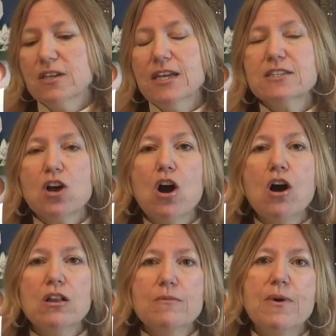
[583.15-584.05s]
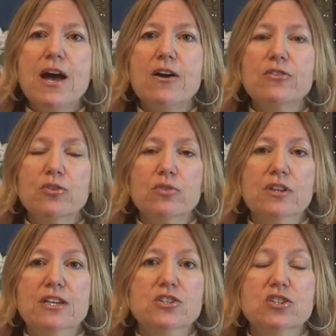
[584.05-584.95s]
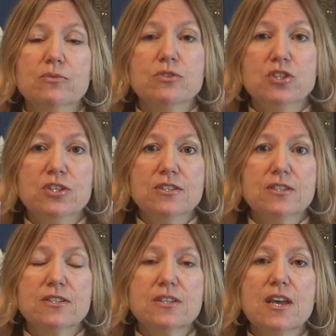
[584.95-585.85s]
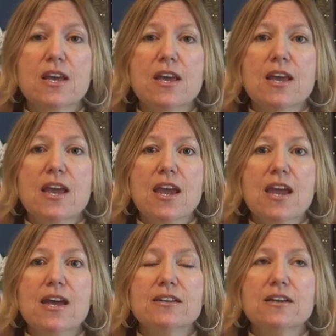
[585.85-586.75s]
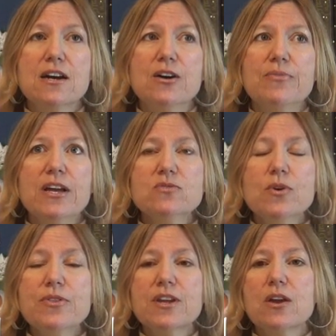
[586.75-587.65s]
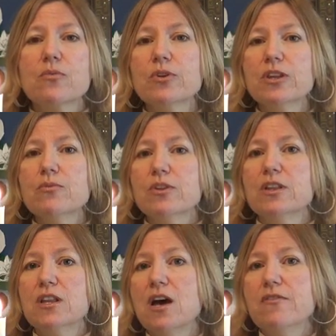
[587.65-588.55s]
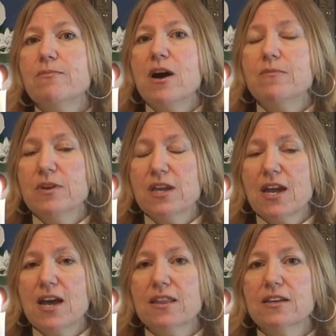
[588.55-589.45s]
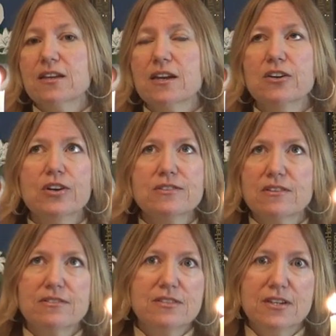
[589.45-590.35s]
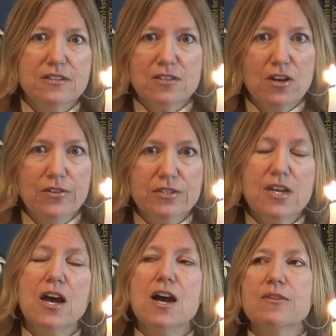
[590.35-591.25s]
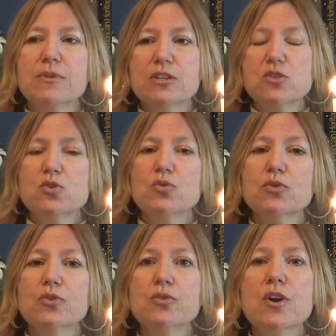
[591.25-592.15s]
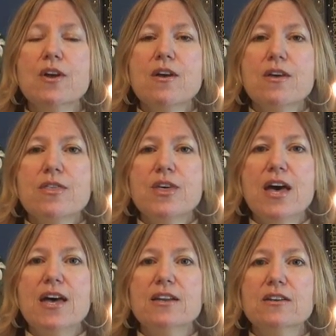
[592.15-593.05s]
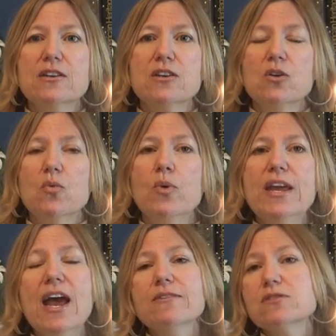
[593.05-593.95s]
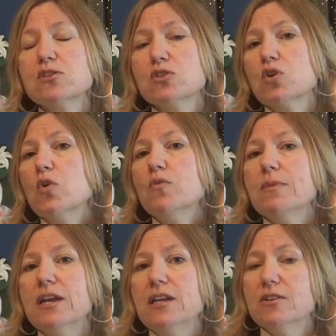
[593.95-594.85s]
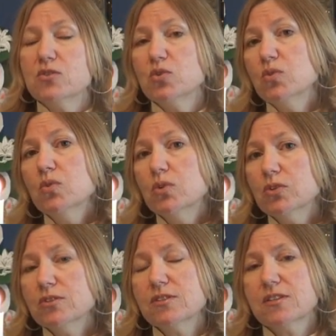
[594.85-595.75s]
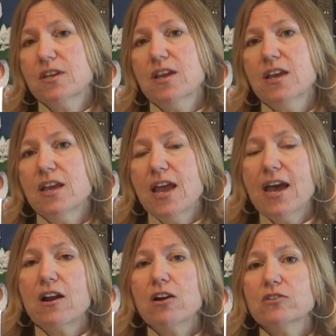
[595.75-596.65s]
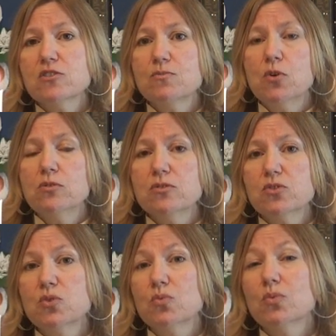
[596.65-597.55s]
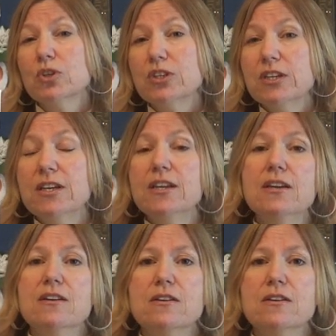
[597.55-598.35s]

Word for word: it's all about your relationship with Jesus. And that's one thing I really, really love about being Catholic. I know I say this all the time, but it's true that we have so many tools at our disposal to really